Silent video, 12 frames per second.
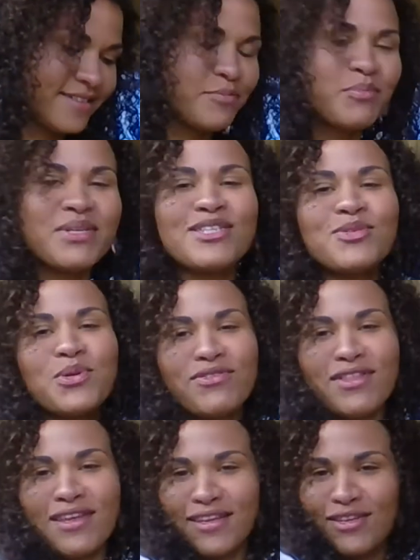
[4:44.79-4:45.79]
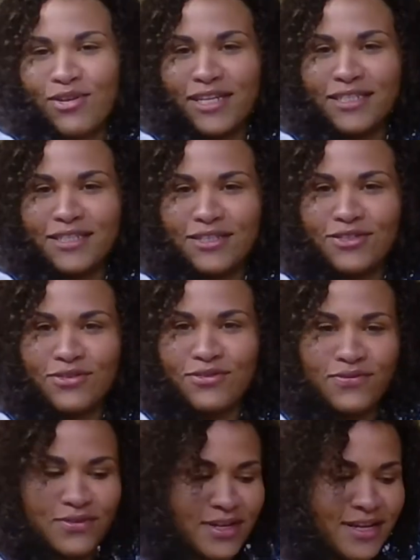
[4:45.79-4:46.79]
But it's worth it. You guys
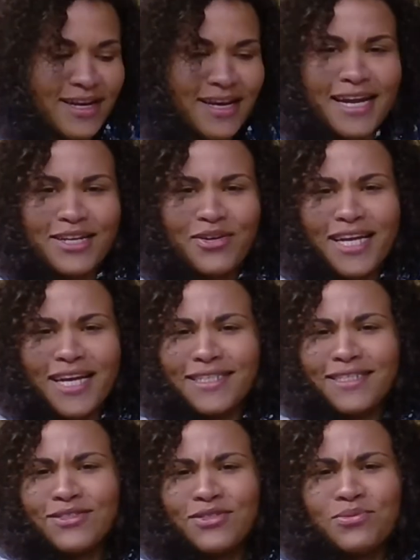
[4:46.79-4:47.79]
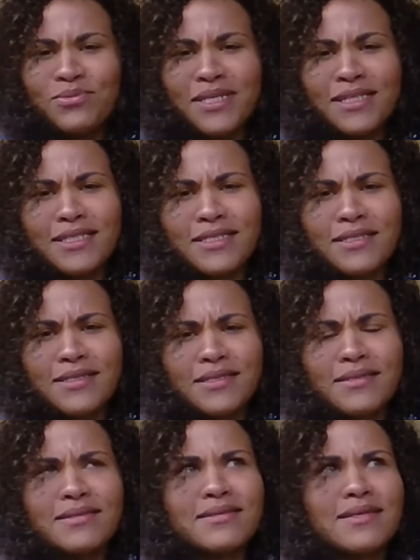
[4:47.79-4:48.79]
deserve. I know I didn't do weeklies,
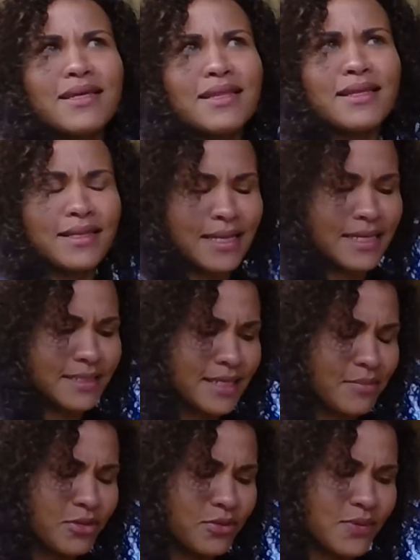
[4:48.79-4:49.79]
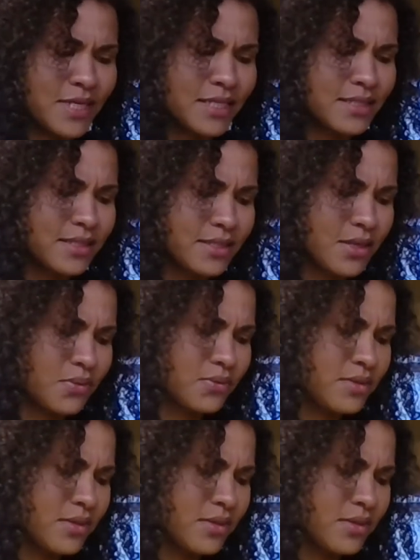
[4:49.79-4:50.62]
I think, the last couple of weeks, so.